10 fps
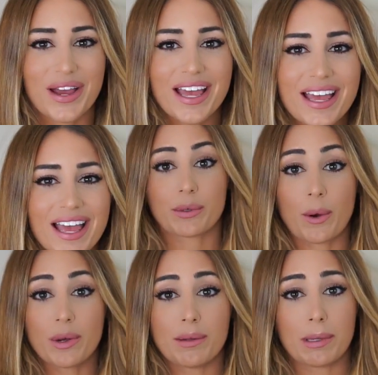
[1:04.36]
to it. So we're
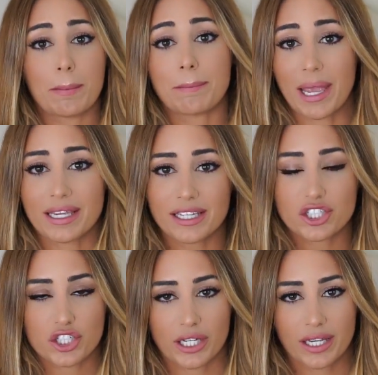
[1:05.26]
going to be
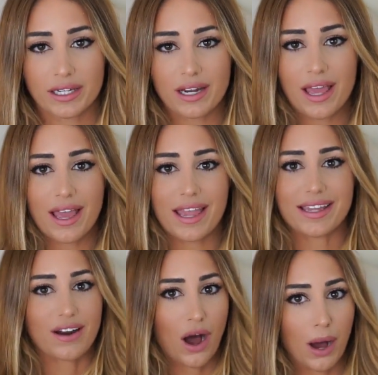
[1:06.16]
baking chicken
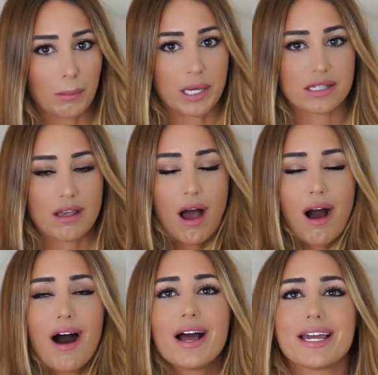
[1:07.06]
in hummus.
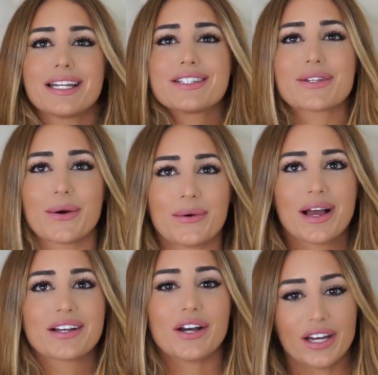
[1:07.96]
It is so
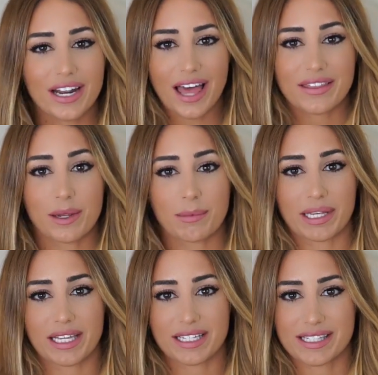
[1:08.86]
good, and then
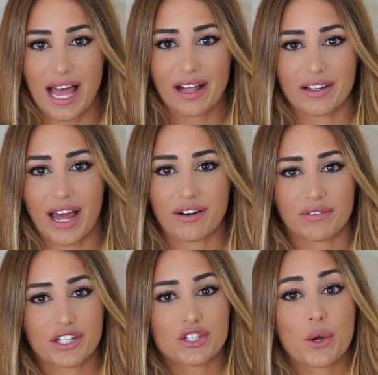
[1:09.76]
making a salad out
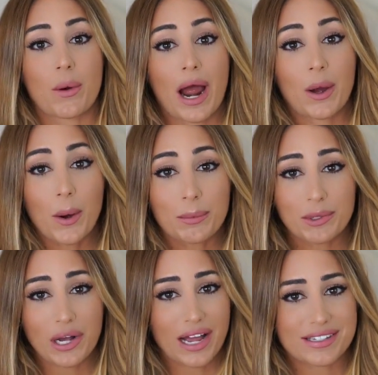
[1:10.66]
of it. So I hope
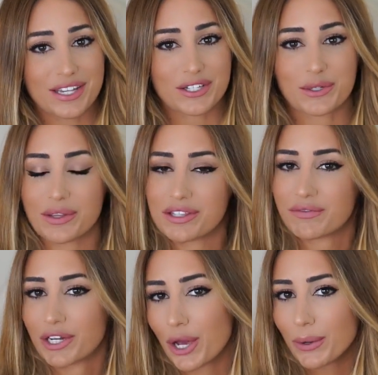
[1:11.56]
you guys enjoyed this
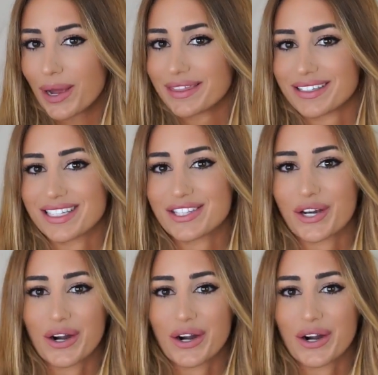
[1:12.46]
video, and let's get